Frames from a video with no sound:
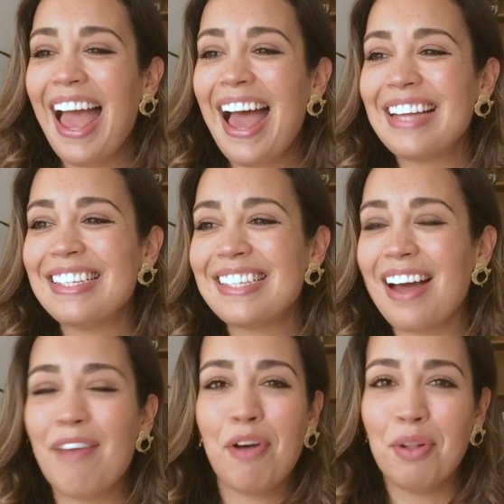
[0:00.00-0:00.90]
and
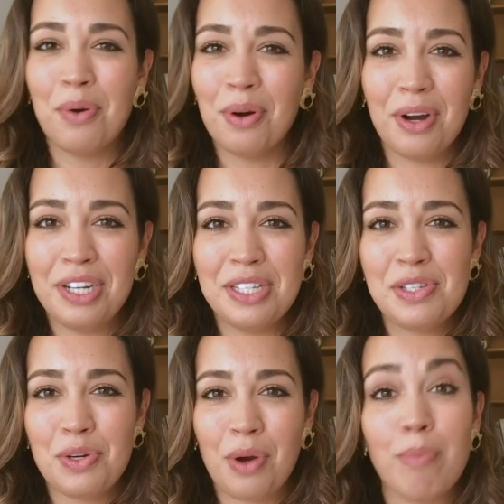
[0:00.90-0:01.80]
I follow her on
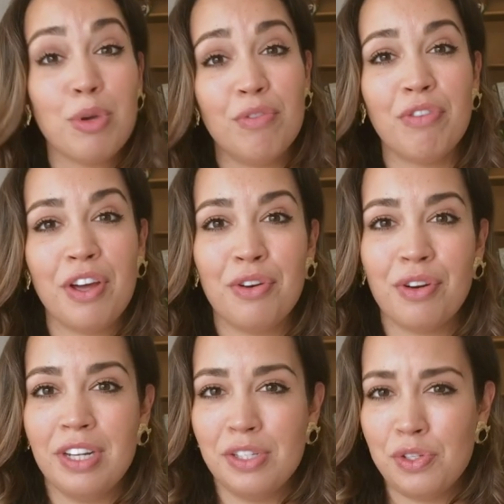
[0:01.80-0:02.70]
Instagram. You can find her
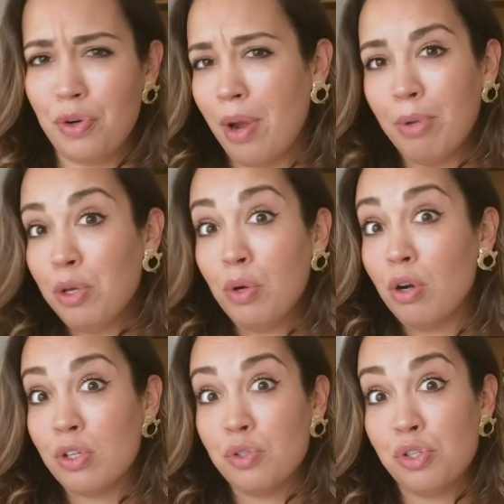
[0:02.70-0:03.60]
on Instagram, but you can
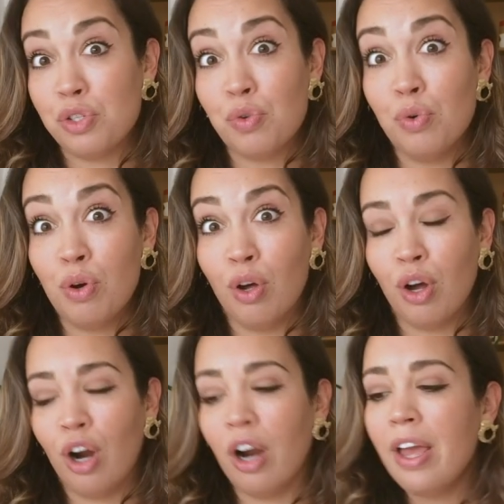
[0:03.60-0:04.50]
also just Google
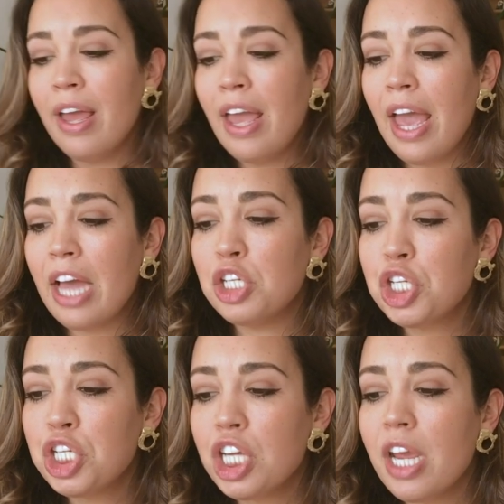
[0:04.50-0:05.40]
her. And
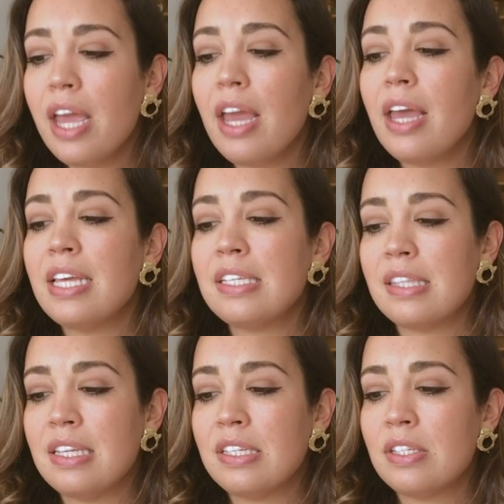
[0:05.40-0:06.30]
she is
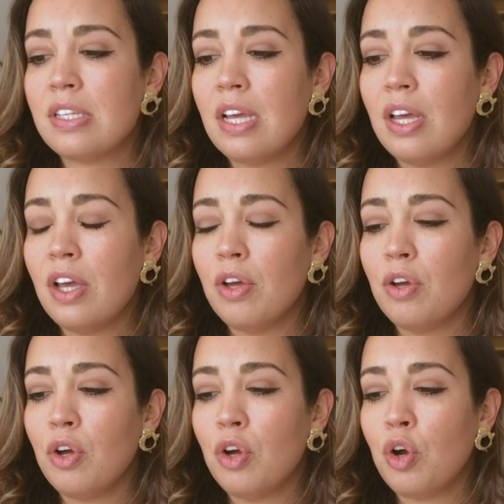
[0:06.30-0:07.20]
this
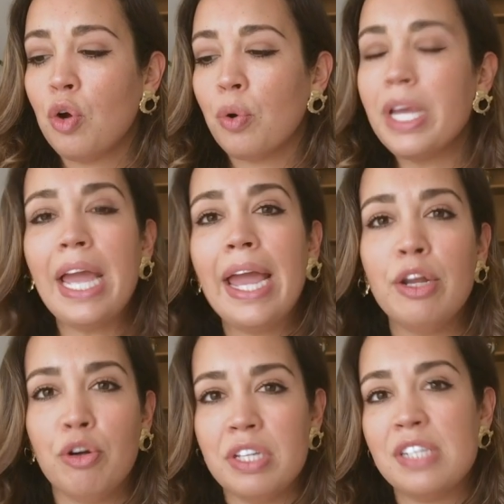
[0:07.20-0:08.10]

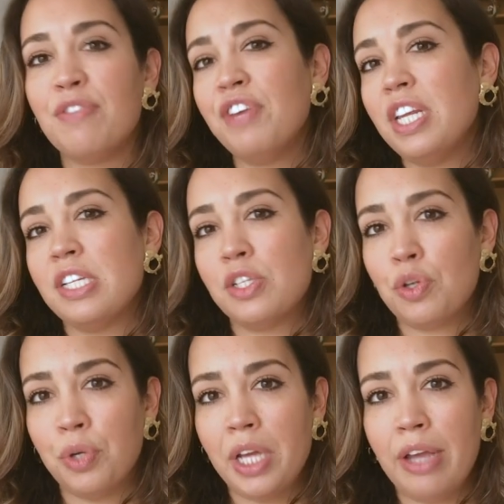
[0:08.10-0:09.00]
creator, this fitness
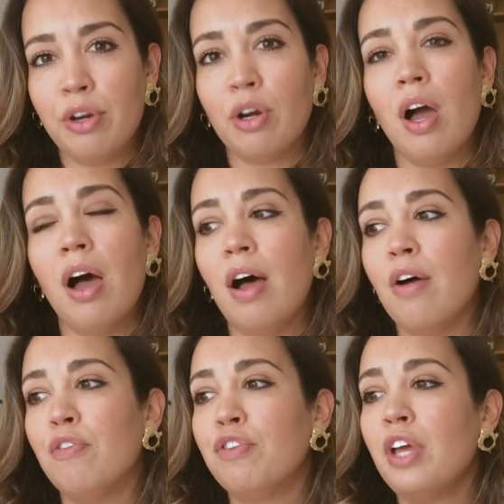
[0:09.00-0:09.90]
creator
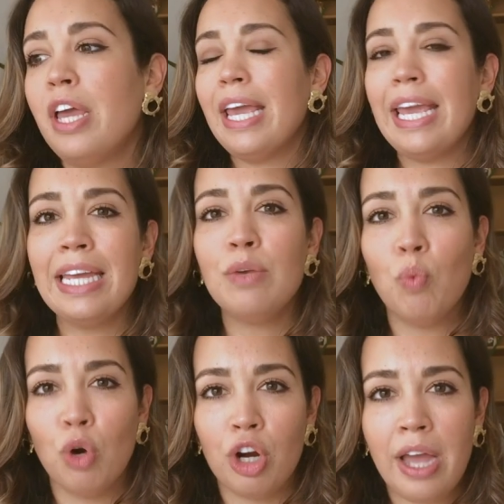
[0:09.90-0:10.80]
of HIIT
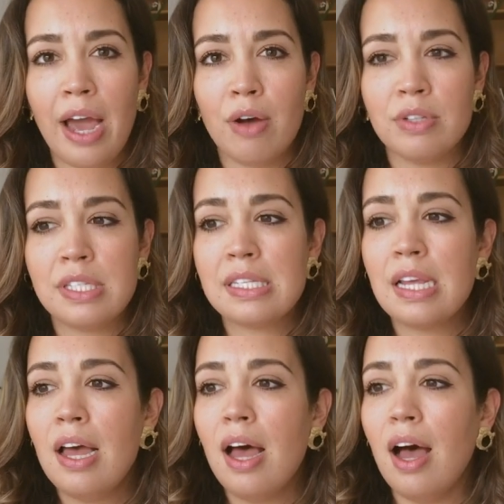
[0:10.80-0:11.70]
workouts.
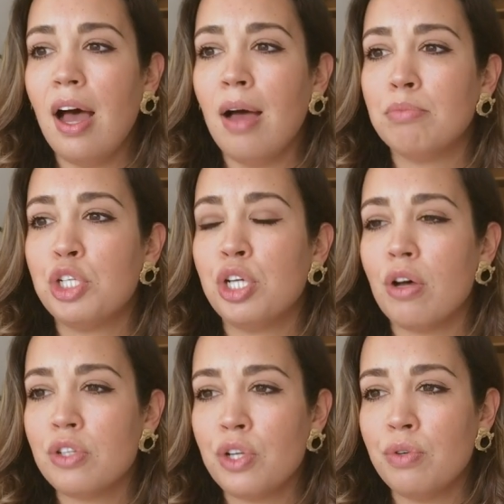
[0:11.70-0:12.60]
Um, she
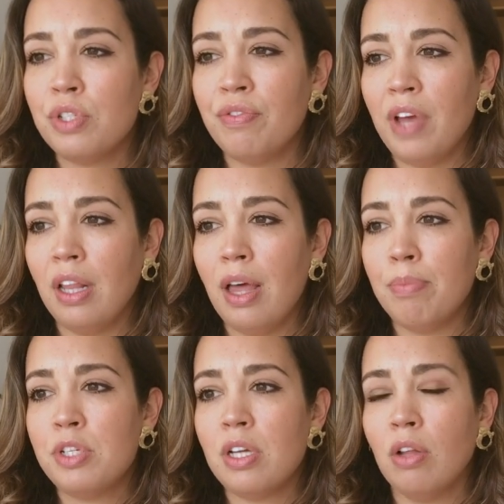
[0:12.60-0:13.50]
also
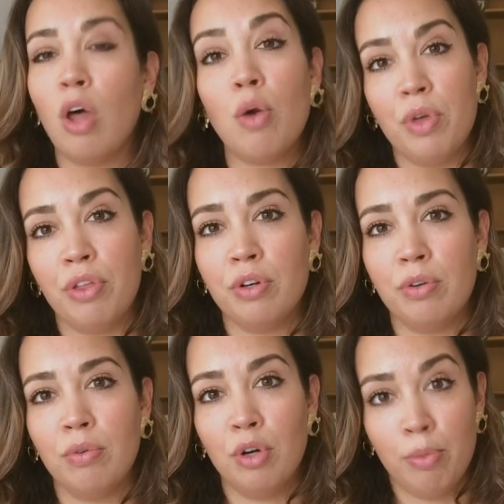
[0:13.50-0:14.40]
developed, along with
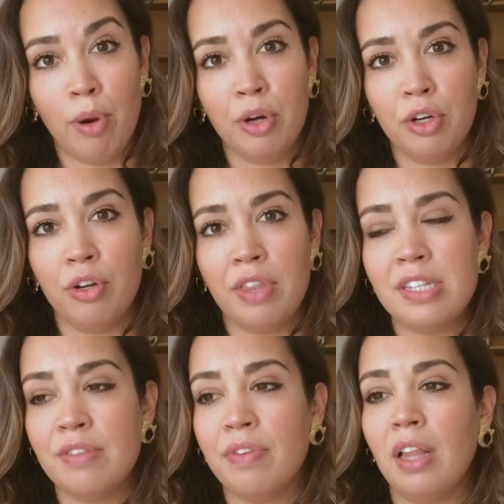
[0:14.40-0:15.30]
her, her partner, they
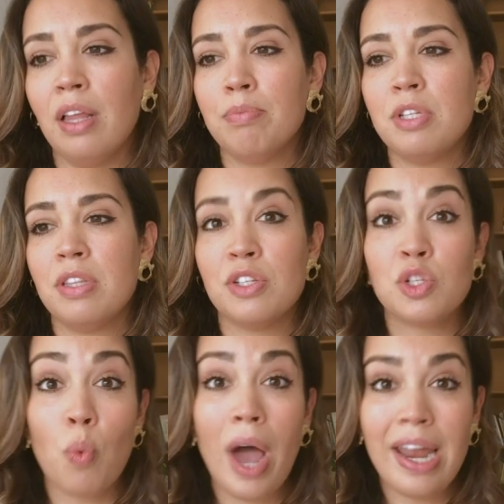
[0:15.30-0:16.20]
developed the
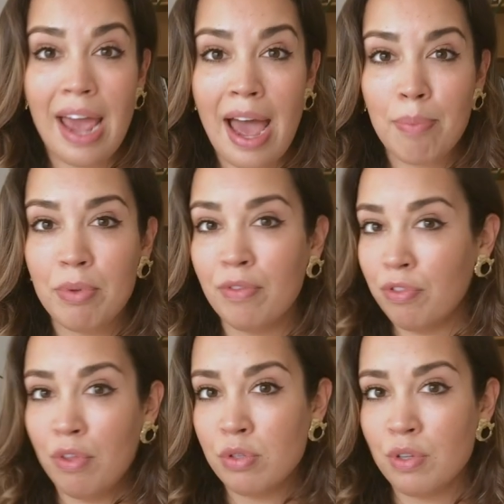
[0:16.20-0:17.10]
Sweat app, if
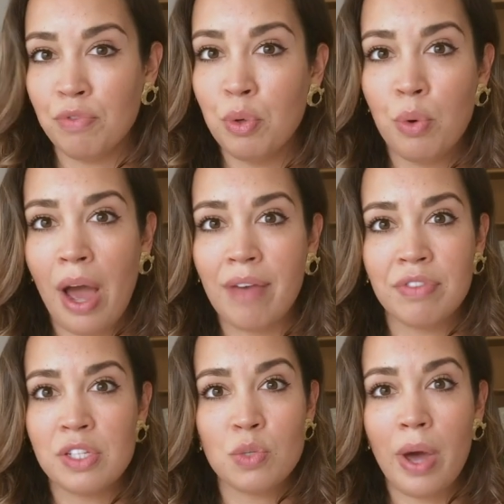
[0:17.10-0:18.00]
those of you who have
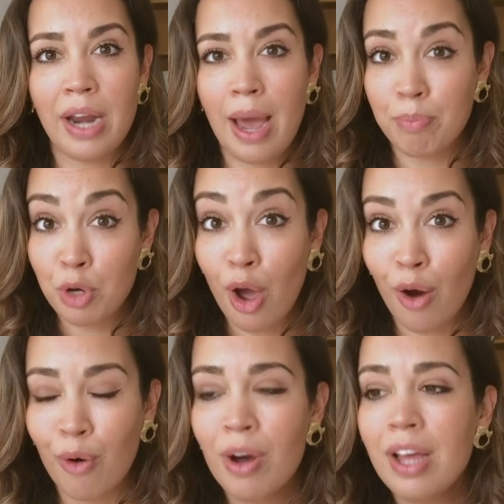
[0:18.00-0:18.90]
the Sweat app
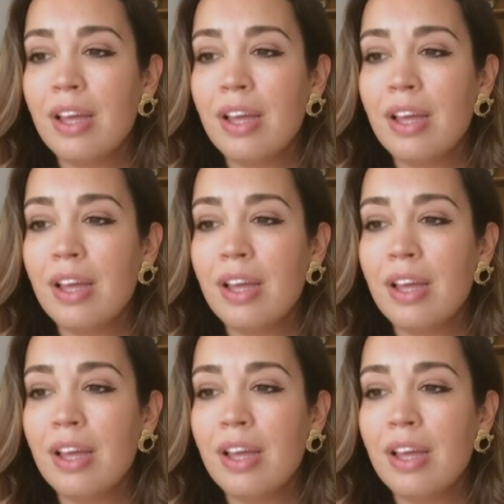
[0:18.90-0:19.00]
know.